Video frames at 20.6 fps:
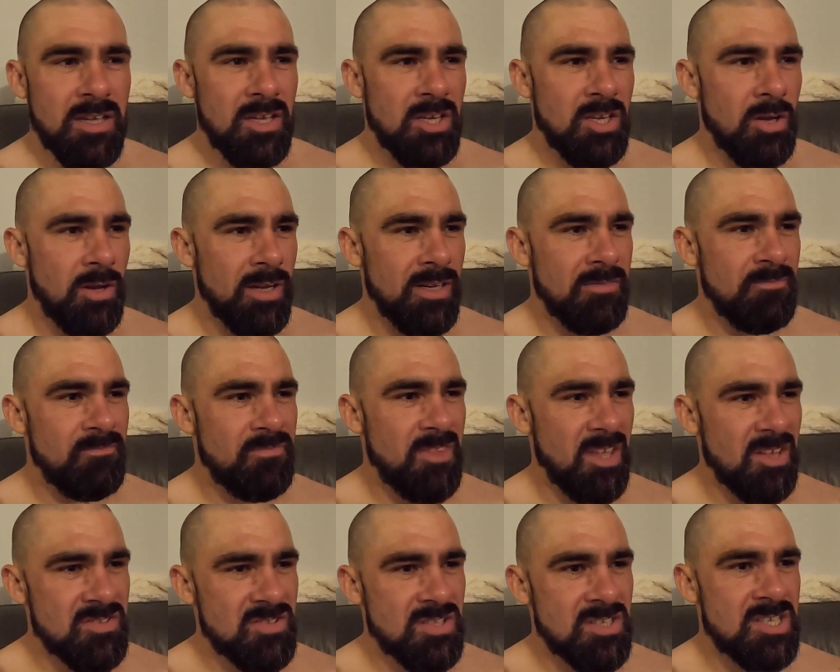You know, it
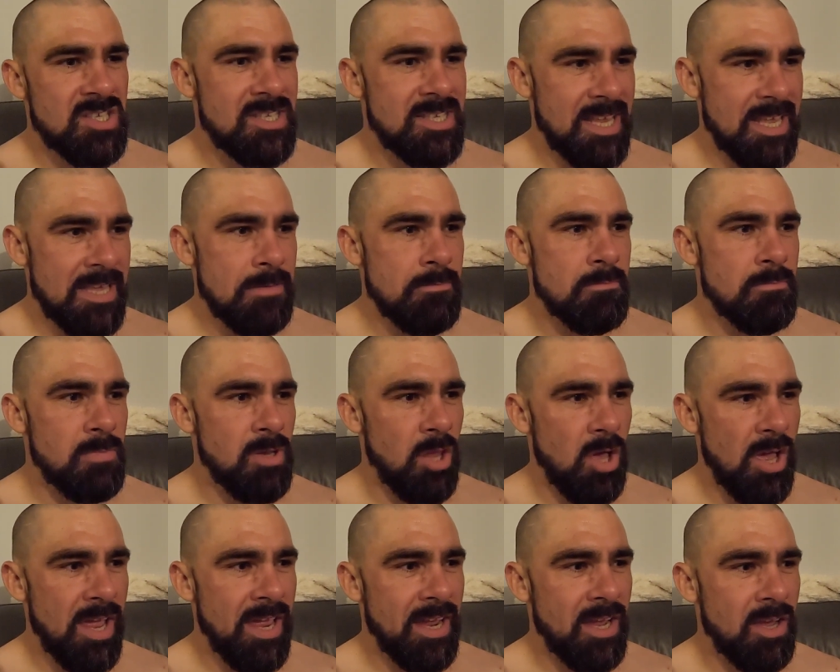doesn't seem
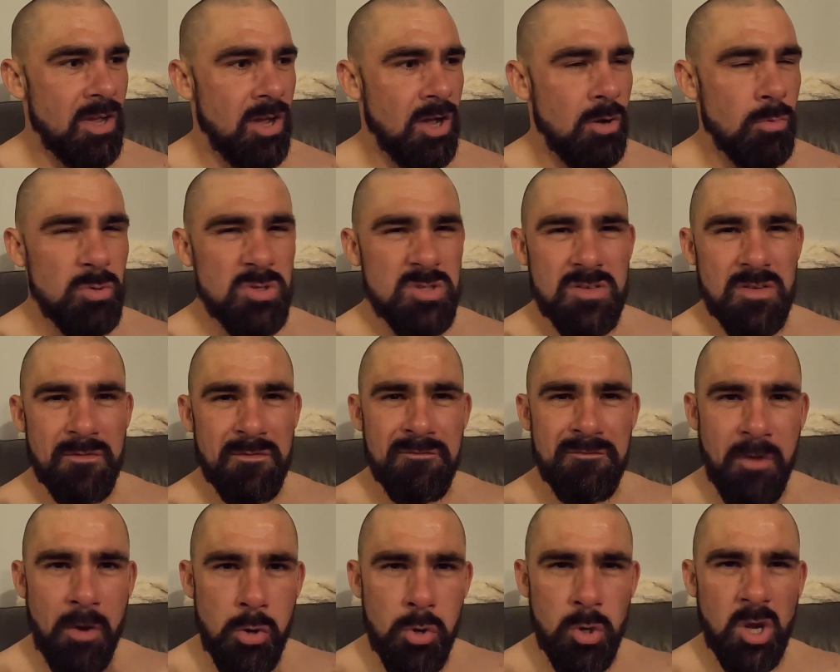like I was
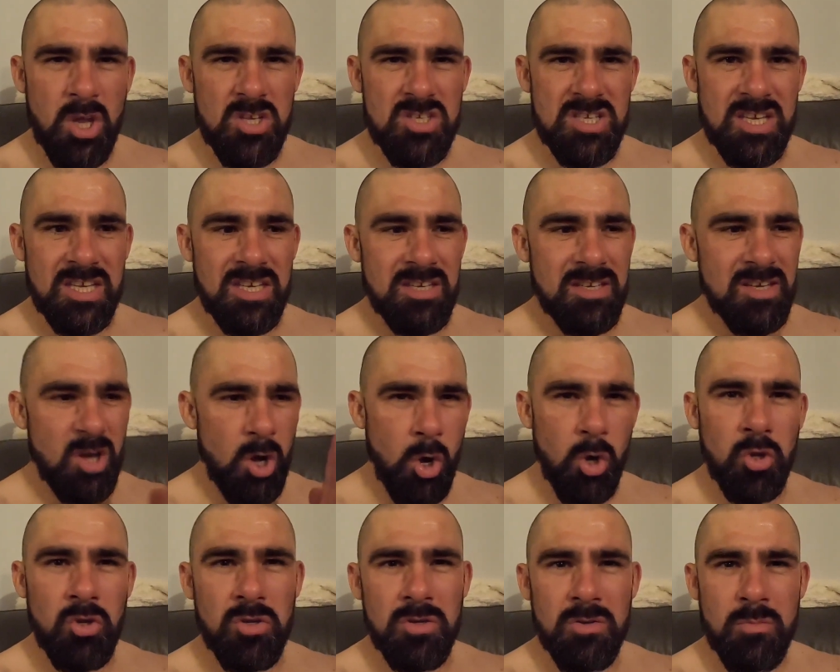focusing
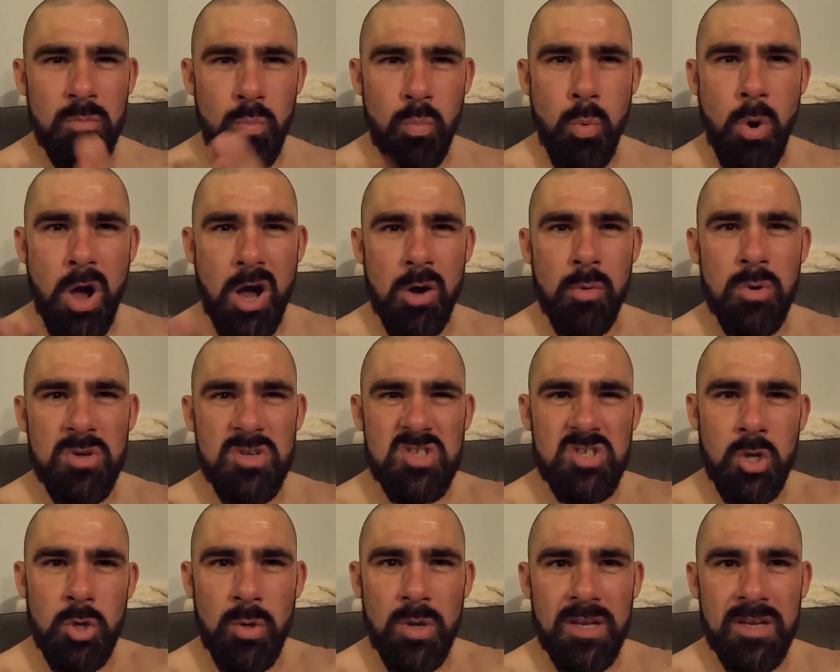on what I was
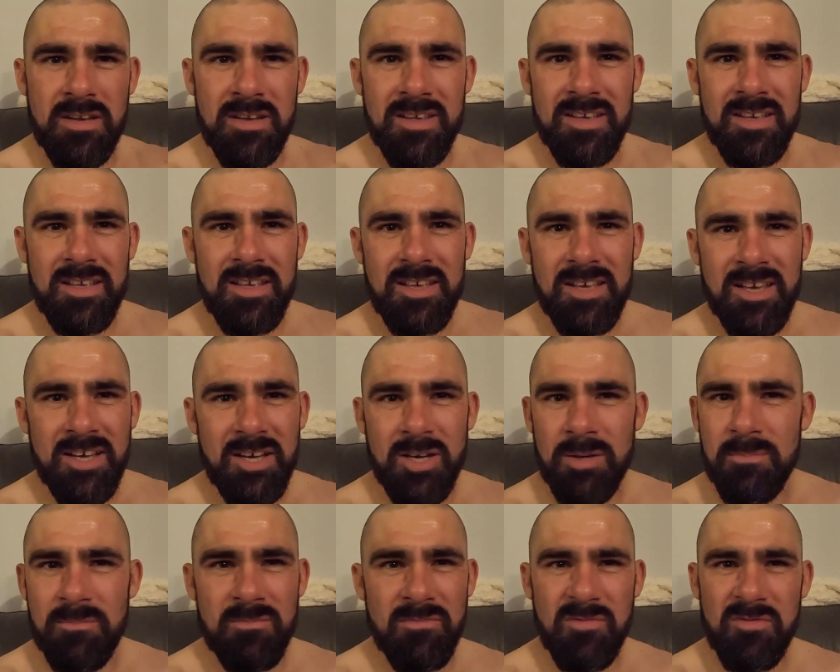doing
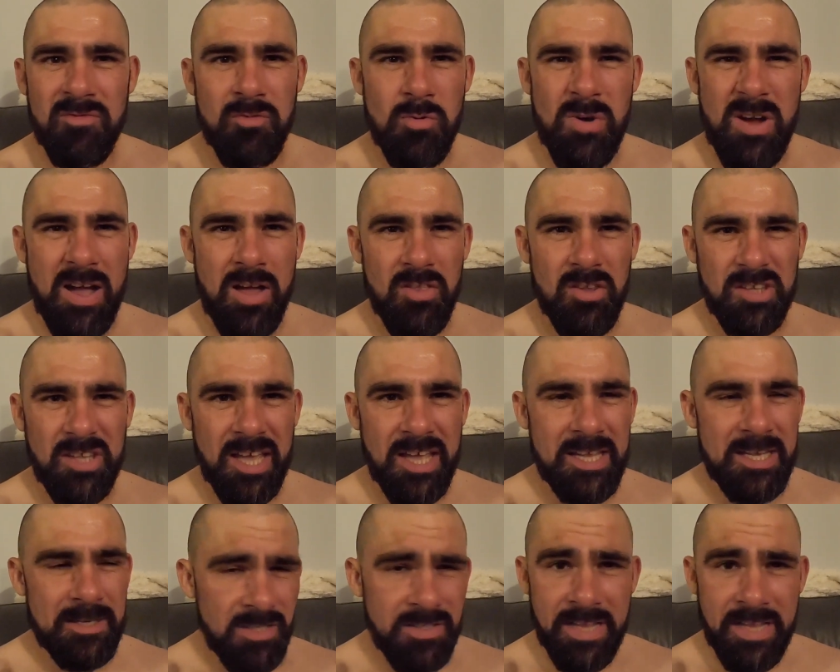um, throughout the day.